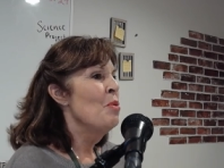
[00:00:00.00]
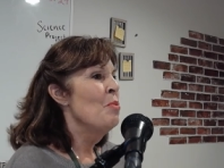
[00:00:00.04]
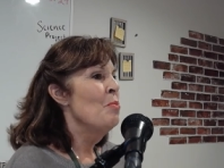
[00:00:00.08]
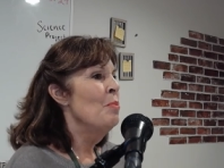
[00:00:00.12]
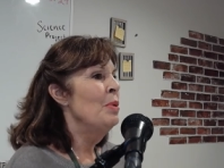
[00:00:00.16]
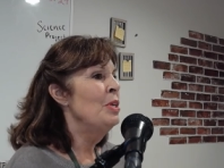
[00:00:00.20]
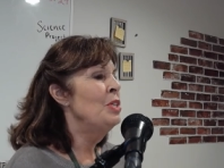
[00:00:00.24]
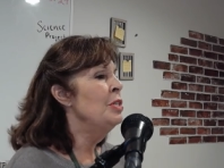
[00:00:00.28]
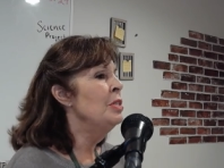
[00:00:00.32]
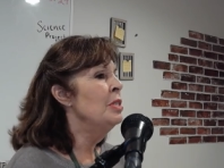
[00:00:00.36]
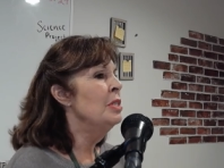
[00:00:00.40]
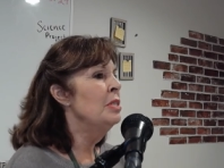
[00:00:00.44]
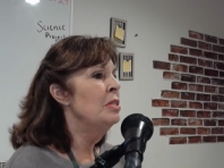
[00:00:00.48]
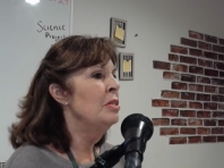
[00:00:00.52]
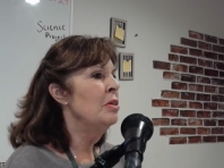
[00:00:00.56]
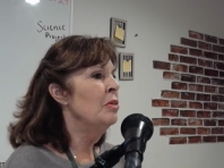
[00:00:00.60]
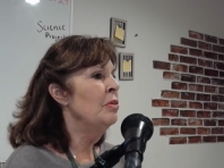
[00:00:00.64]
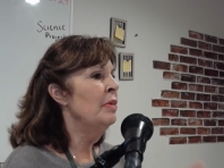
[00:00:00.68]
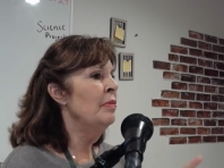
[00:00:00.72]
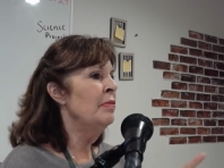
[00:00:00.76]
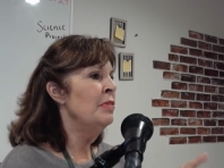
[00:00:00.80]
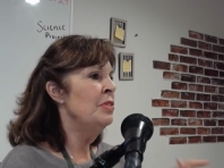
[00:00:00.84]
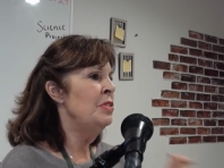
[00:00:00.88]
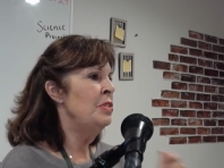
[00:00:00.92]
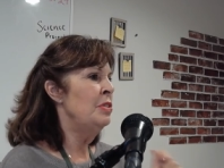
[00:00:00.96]
But she said, Don't
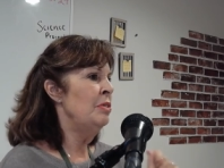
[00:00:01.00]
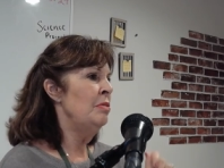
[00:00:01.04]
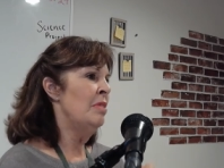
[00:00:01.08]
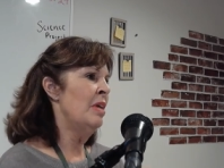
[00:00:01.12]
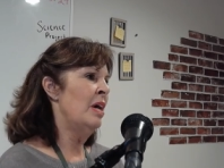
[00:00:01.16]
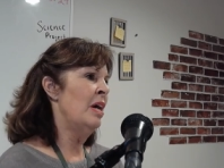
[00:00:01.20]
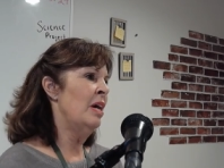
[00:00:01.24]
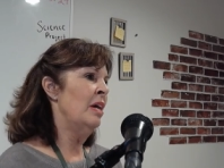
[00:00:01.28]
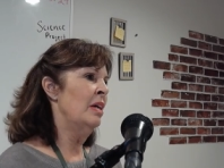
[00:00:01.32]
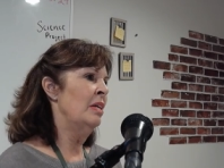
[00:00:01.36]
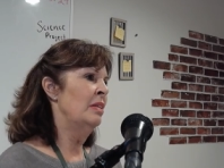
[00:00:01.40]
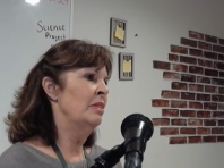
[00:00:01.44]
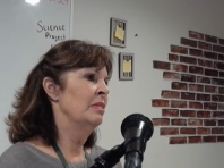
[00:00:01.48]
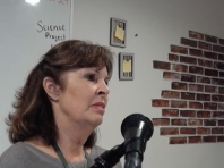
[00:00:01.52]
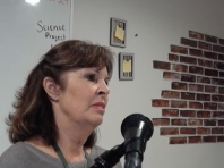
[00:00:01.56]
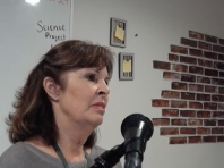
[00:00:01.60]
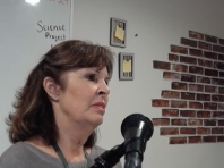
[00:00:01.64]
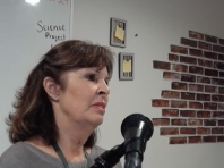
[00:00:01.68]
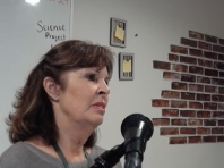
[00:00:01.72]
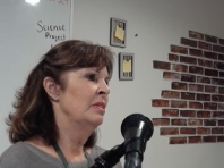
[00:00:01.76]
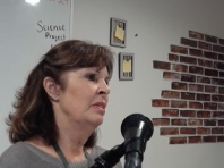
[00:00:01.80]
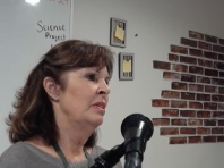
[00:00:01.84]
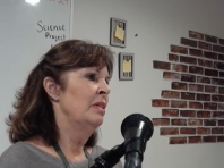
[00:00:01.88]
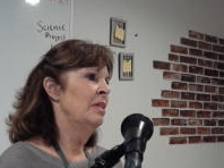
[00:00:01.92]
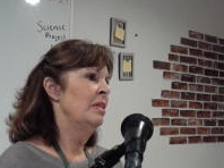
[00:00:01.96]
ever do that.
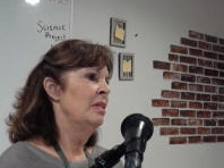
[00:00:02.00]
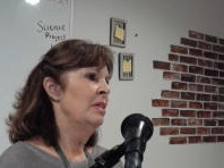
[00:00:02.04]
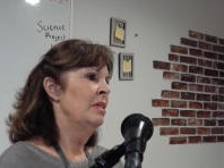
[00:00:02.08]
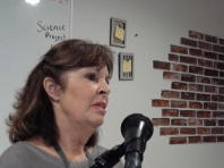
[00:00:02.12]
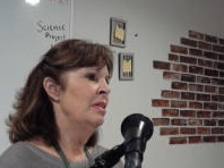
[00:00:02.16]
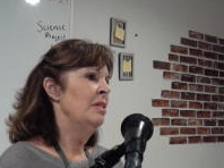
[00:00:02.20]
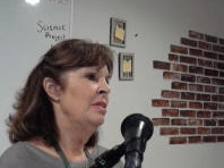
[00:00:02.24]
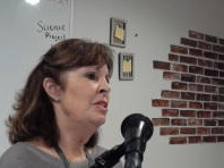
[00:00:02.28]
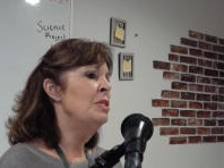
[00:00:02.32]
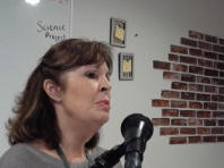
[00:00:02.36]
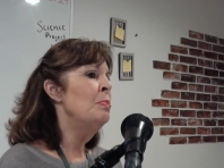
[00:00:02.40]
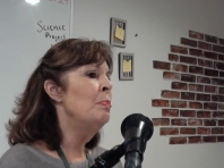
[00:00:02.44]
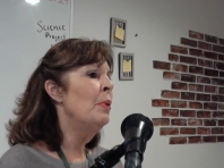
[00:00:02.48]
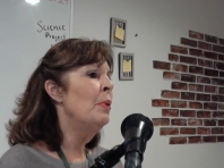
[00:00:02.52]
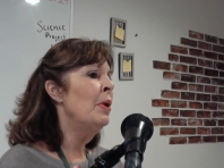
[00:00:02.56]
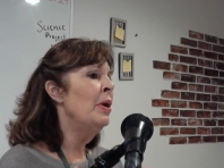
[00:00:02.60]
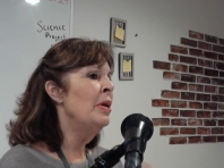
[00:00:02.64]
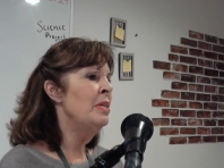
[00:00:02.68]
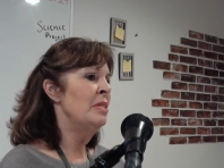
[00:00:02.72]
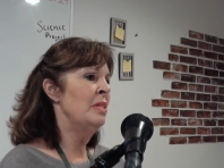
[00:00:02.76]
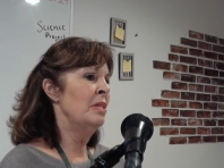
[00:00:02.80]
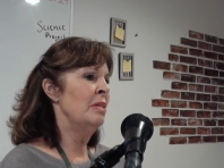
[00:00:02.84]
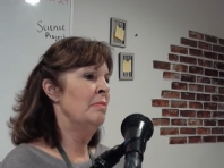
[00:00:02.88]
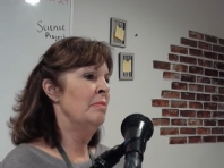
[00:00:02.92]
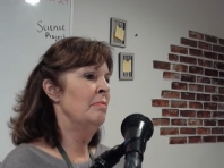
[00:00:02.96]
Just
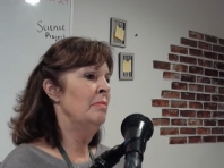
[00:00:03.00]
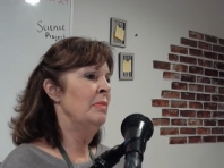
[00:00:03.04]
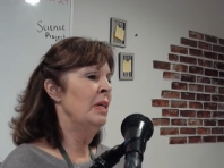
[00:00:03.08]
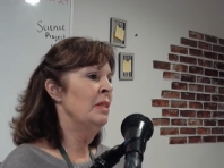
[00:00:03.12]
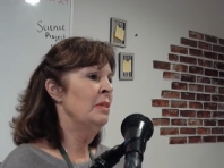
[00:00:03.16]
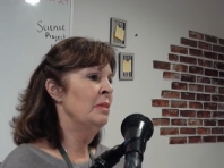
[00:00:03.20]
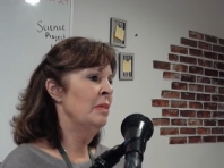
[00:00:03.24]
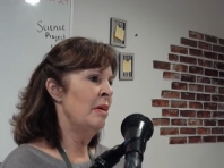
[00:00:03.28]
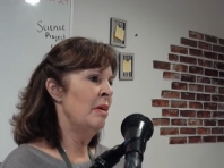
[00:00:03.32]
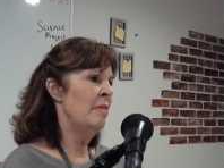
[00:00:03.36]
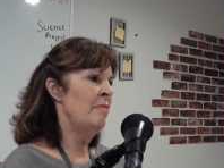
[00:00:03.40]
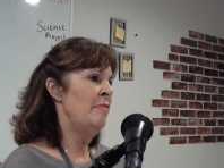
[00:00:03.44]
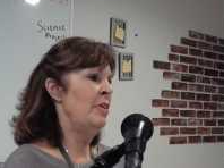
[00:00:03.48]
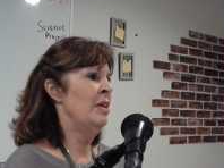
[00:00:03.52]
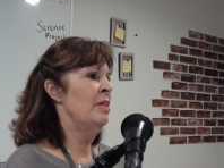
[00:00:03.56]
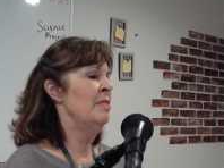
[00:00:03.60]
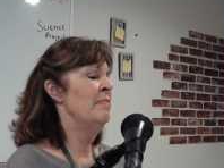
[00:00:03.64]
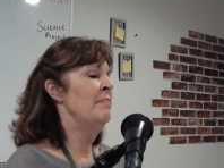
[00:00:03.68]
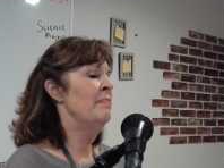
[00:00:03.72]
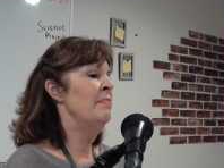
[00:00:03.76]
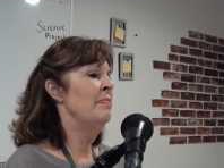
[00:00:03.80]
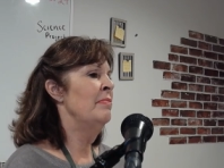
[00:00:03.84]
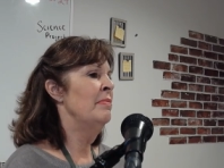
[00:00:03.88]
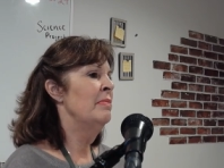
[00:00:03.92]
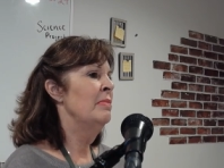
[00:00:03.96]
praise him and love
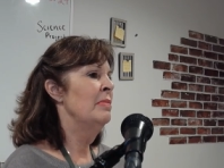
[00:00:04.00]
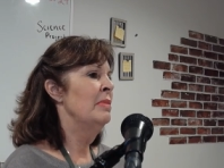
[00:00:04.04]
him.